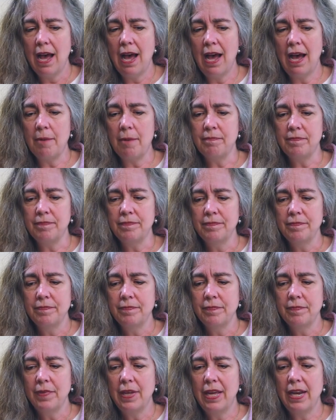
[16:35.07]
Um,
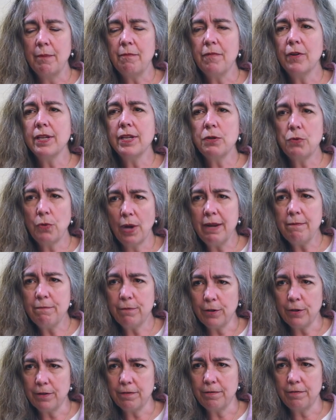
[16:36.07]
and I'm really
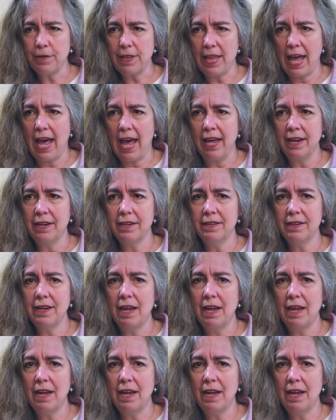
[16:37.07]
grateful for that.